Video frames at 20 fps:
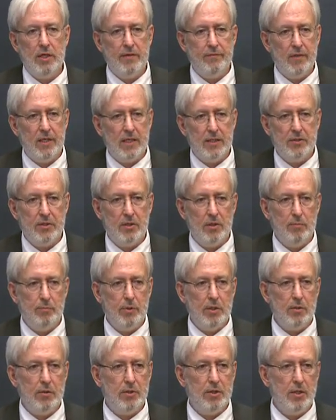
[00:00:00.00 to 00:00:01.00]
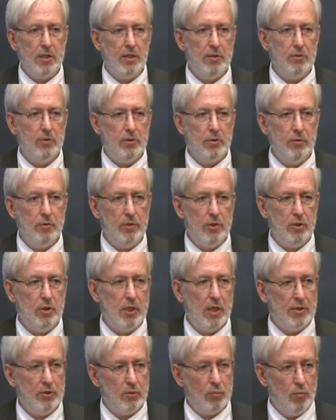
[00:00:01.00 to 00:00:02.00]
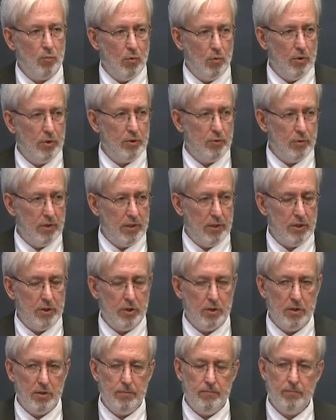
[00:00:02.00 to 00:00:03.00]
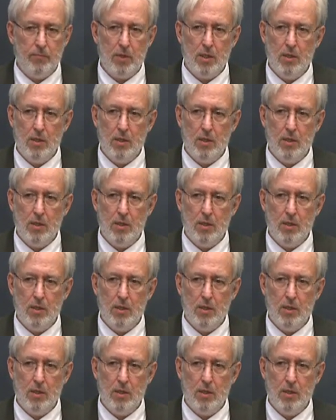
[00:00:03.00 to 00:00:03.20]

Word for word: even as they're built into the just war tradition,